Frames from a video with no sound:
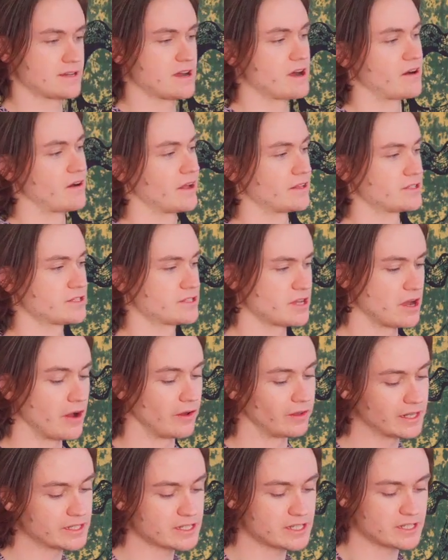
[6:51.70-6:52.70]
Alright, so
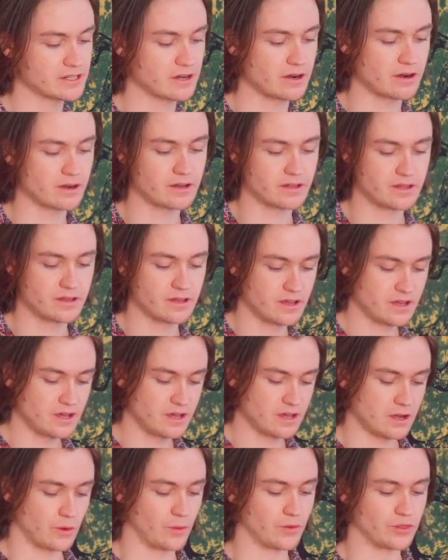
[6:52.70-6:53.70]
let's start
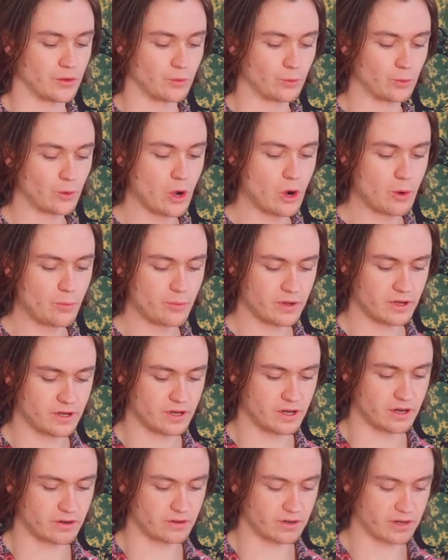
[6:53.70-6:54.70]
with the rope,
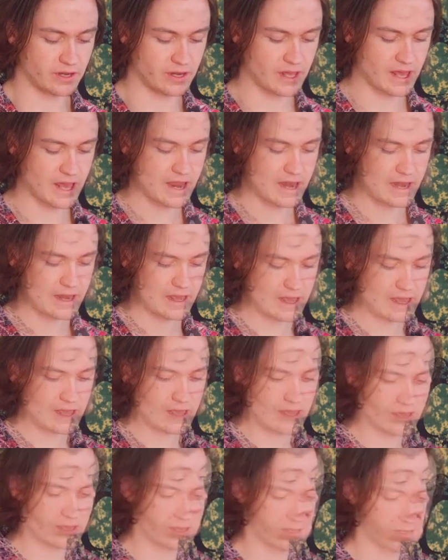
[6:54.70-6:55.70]
$180,
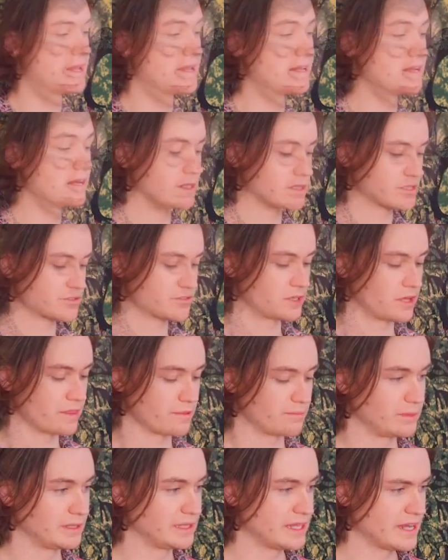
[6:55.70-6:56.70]
$80 for all
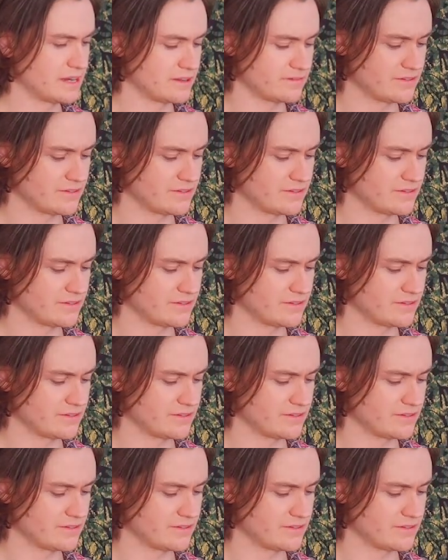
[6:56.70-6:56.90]
the belay